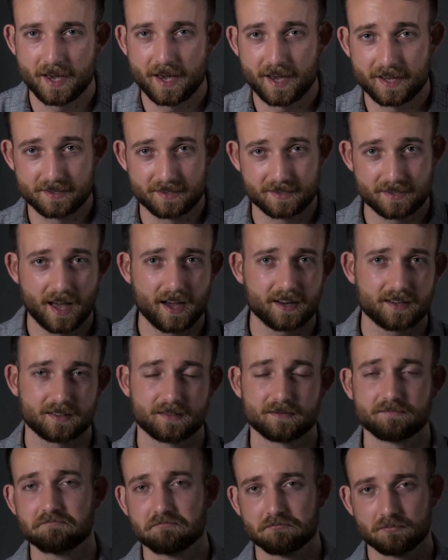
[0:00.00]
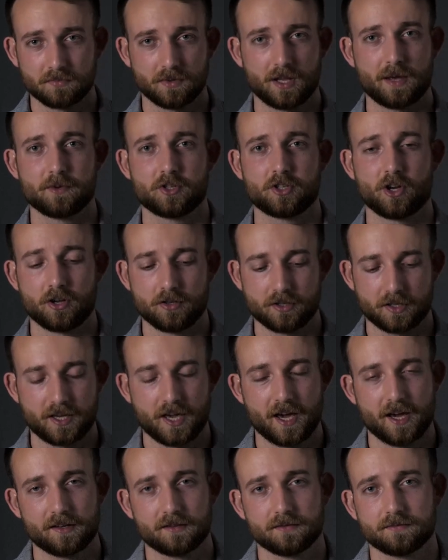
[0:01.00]
Instead, let me show you the
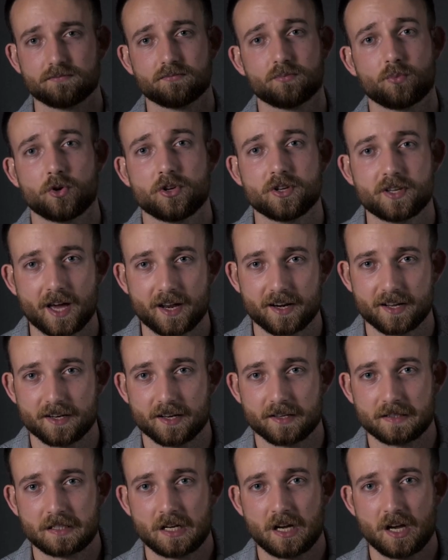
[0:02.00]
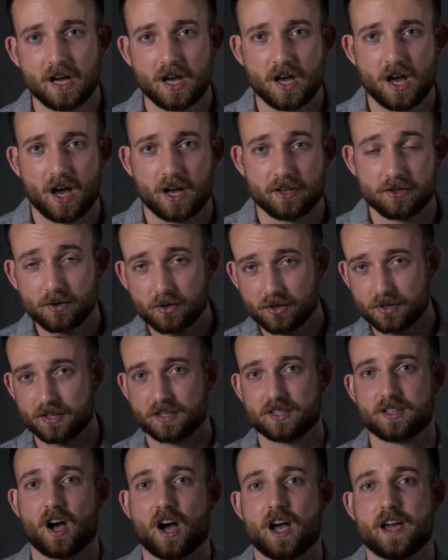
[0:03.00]
kit, what you get in it, and you can
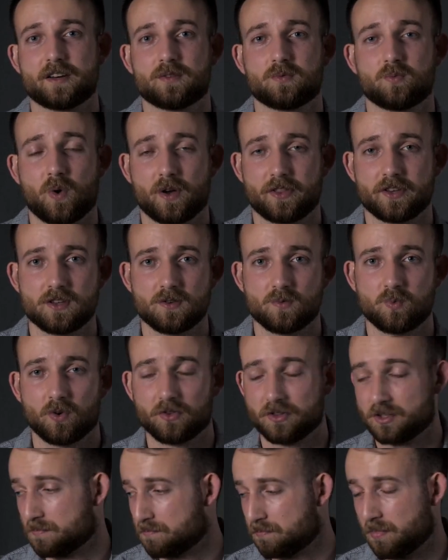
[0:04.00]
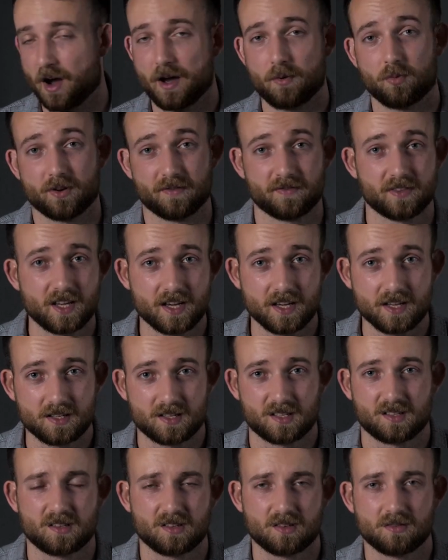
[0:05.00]
decide whether you want to buy one of
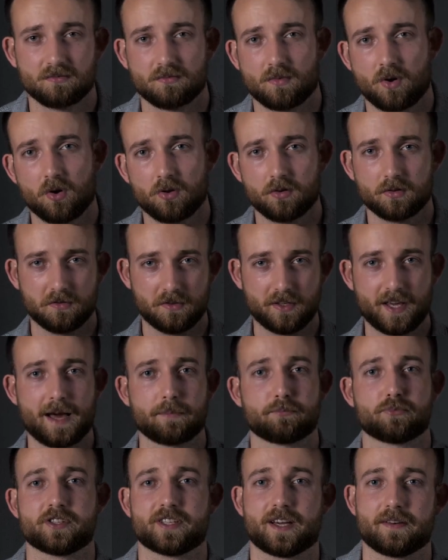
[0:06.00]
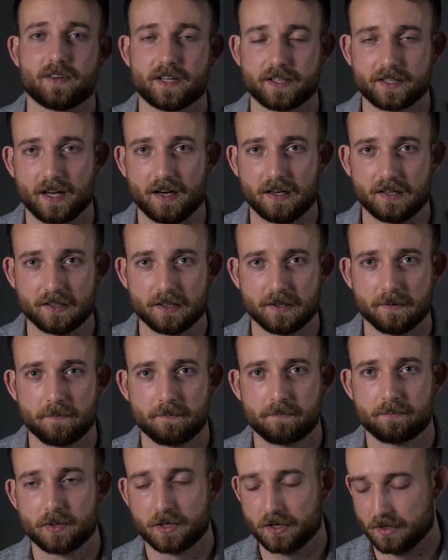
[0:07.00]
these or a Cadbury's advent calendar,
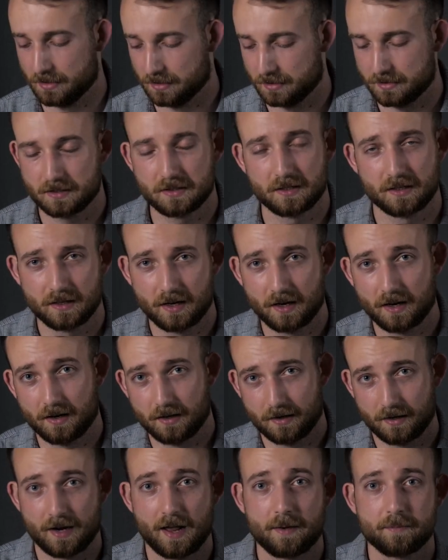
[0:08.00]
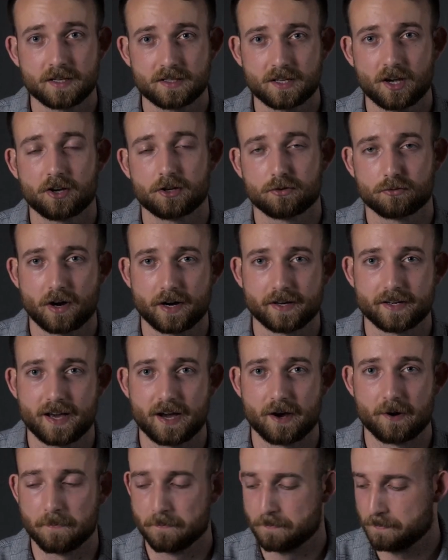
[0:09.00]
because let me tell you right
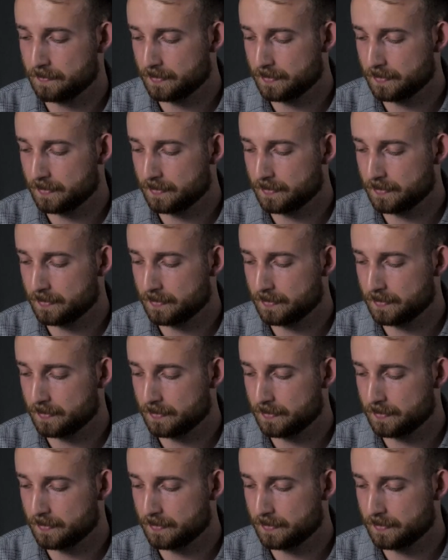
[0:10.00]
now,